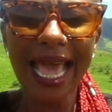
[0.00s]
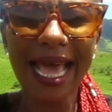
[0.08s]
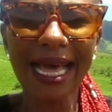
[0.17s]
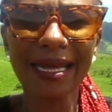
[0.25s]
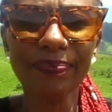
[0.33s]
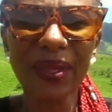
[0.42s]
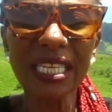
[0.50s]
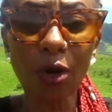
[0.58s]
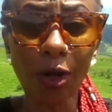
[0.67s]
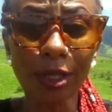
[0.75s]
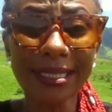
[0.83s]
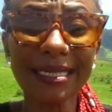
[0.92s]

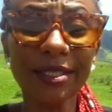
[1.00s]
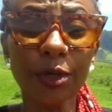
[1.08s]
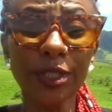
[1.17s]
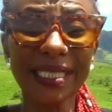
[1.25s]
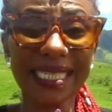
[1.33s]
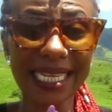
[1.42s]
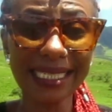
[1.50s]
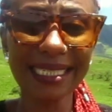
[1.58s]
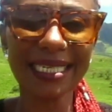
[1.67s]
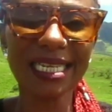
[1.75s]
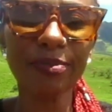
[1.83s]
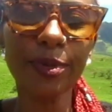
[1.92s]
It alters your
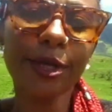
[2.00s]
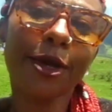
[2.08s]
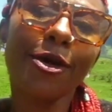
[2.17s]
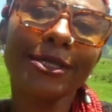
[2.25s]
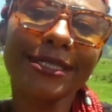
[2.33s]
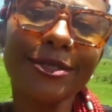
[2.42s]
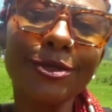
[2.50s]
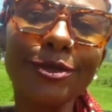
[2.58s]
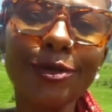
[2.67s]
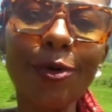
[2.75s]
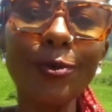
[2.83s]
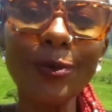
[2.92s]
destiny, because you
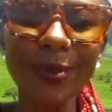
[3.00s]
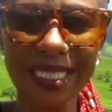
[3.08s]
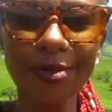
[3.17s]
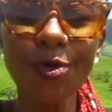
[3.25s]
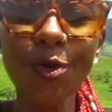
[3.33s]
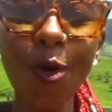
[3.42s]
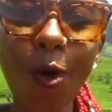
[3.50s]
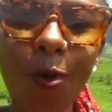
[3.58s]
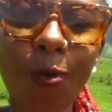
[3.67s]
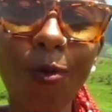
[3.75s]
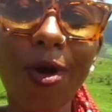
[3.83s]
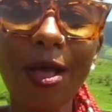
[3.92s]
don't
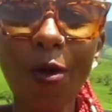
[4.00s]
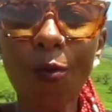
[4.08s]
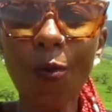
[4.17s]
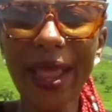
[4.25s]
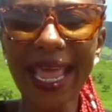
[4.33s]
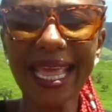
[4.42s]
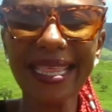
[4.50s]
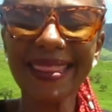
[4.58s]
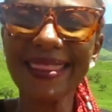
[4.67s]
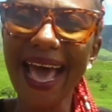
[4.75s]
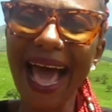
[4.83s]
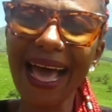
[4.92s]
know where
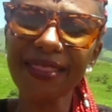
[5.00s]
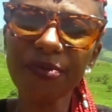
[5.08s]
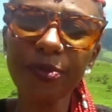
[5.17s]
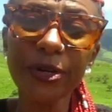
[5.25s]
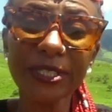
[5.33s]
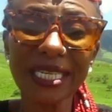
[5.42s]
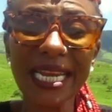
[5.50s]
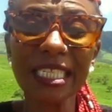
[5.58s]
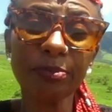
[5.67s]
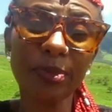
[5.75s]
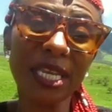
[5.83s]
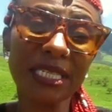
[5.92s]
the other person
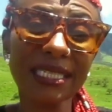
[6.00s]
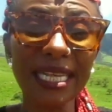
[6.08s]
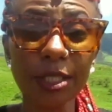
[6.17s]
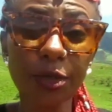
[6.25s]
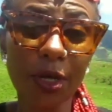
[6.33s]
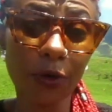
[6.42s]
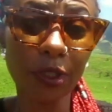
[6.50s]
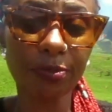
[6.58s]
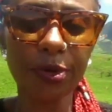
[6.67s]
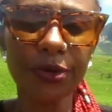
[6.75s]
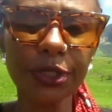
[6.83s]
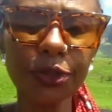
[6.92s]
has been sexually or
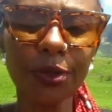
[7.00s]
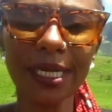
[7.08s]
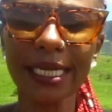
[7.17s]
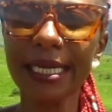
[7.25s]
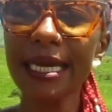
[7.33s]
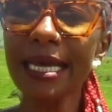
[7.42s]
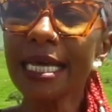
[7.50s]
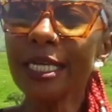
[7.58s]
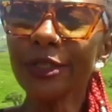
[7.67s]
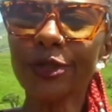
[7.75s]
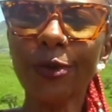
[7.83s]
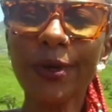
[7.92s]
spiritually.
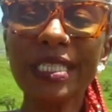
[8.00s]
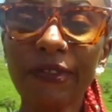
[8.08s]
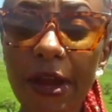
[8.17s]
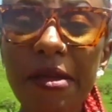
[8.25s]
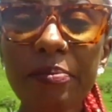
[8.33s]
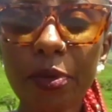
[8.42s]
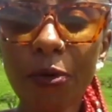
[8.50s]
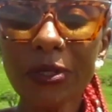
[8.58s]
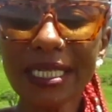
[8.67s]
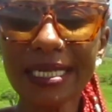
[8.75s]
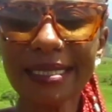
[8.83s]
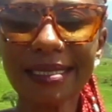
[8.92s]
So it's very
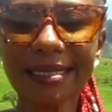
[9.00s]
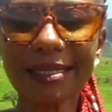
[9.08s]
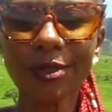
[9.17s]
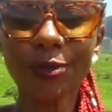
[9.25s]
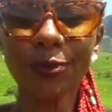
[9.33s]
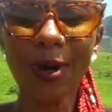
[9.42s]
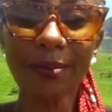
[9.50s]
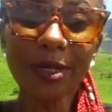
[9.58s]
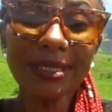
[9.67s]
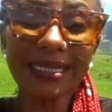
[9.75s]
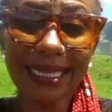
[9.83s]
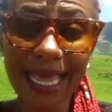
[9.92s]
important to, I'm
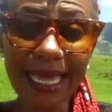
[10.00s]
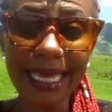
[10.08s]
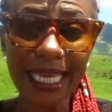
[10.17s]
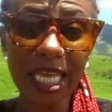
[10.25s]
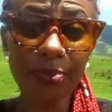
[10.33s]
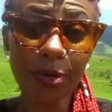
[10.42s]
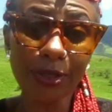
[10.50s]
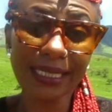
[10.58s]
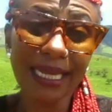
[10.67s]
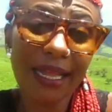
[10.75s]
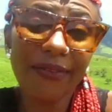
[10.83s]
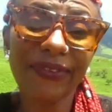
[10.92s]
not saying keep
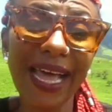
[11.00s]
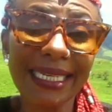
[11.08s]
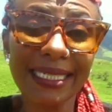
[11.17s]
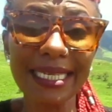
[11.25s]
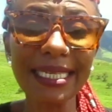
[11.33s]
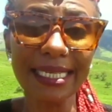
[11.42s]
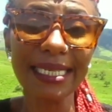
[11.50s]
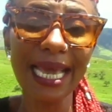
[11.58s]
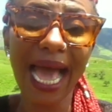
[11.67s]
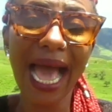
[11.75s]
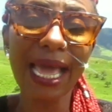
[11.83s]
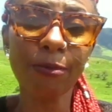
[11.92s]
yourself. Ideally,
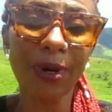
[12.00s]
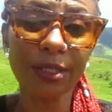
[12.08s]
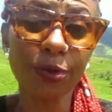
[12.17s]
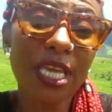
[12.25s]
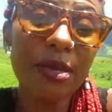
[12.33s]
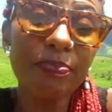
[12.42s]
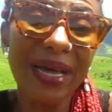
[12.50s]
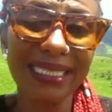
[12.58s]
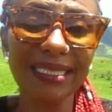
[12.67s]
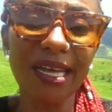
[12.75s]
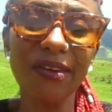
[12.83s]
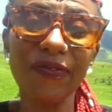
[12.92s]
I want to keep
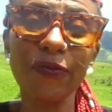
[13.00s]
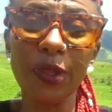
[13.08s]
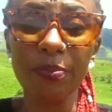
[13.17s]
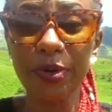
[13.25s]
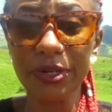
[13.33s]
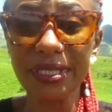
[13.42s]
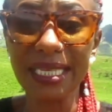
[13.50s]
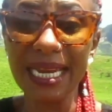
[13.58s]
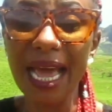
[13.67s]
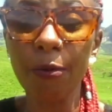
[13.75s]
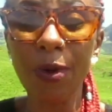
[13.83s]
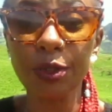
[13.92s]
myself for the person
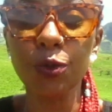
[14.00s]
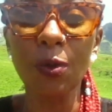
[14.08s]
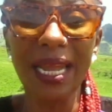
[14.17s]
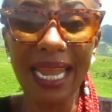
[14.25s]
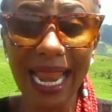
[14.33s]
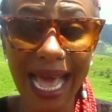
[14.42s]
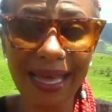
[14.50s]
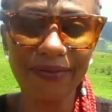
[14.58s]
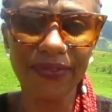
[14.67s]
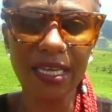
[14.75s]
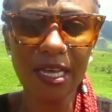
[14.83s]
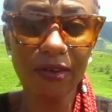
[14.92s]
I want to
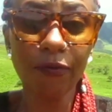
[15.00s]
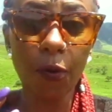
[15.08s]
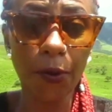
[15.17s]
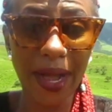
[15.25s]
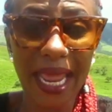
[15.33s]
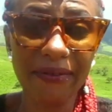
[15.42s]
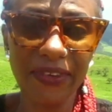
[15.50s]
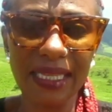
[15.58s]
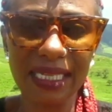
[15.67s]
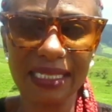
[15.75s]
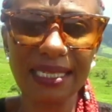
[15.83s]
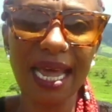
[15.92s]
love forever
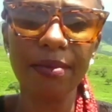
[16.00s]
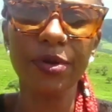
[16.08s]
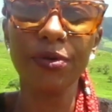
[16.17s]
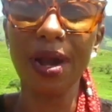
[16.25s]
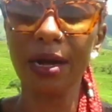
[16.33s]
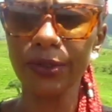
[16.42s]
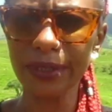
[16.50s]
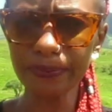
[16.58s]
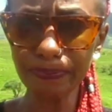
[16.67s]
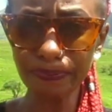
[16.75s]
this time around.